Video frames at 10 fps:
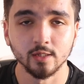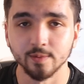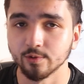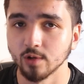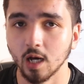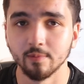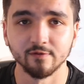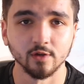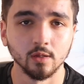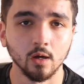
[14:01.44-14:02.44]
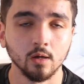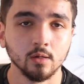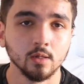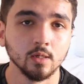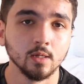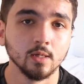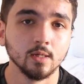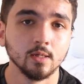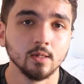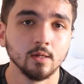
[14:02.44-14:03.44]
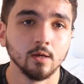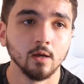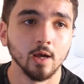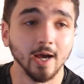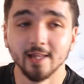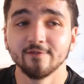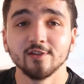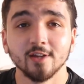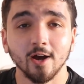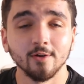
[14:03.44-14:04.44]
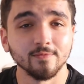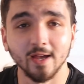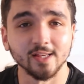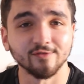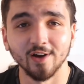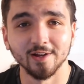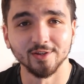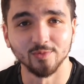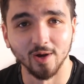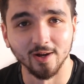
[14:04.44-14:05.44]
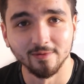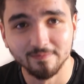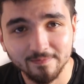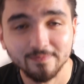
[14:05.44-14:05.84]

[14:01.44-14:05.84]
subscribe if you're not. And if you don't, that's fine as well.